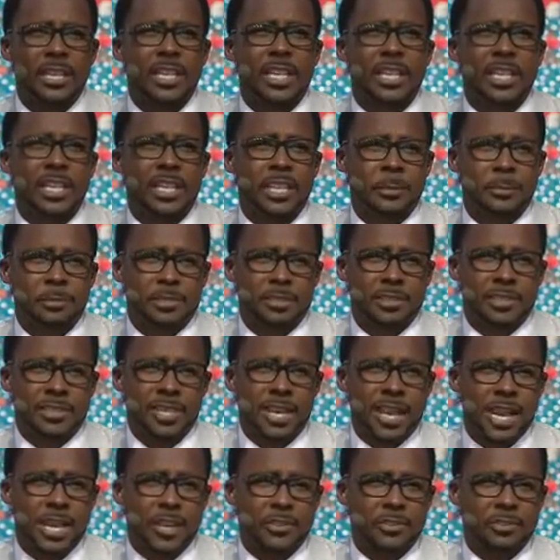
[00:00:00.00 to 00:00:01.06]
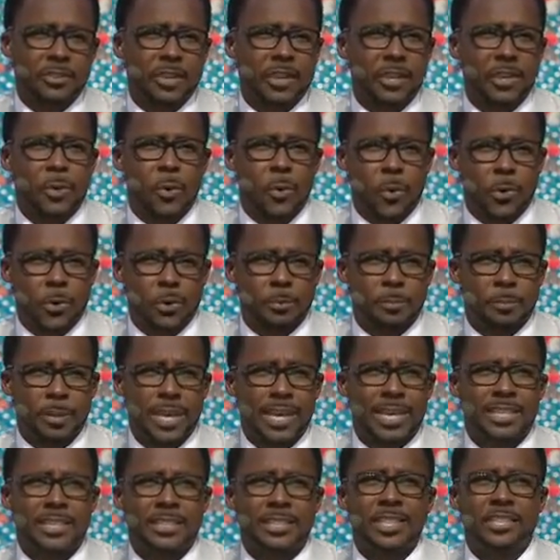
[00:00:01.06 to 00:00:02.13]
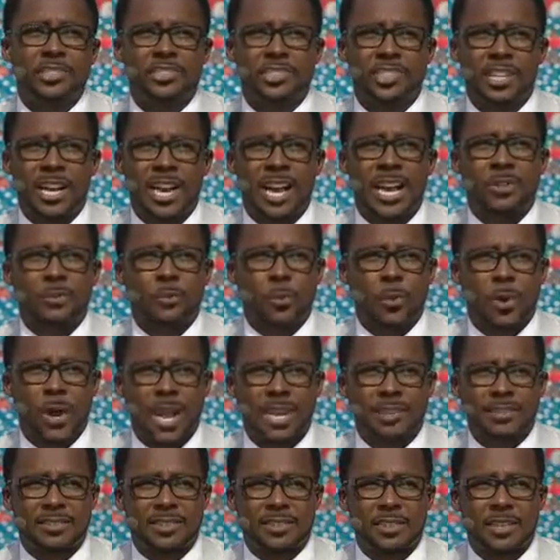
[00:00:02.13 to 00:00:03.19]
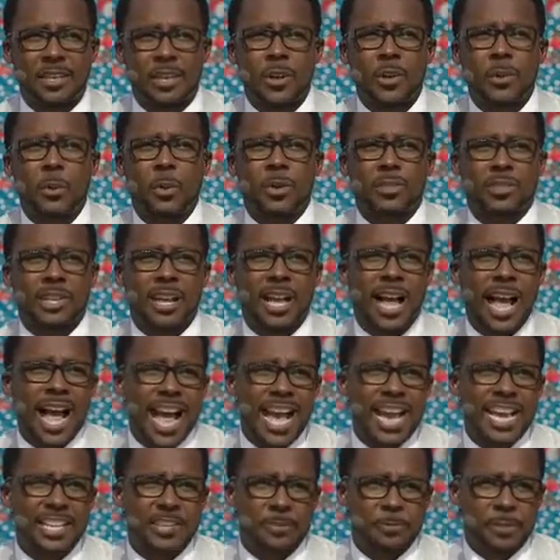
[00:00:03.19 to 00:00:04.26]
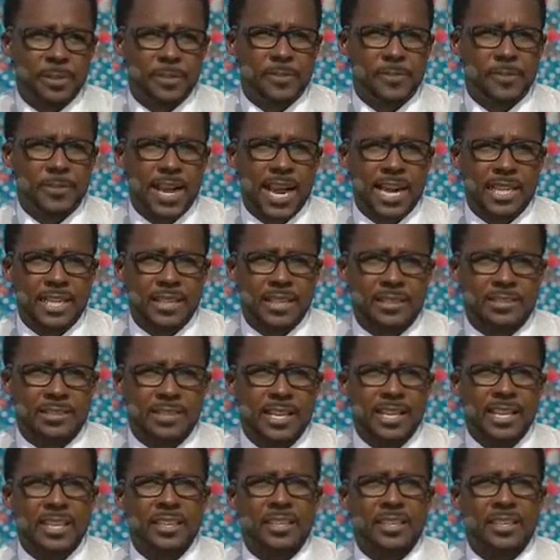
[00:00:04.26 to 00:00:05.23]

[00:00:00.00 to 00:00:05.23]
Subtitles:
the Clemson Tigers, their quarterback, Deshaun Watson, was a Heisman finalist.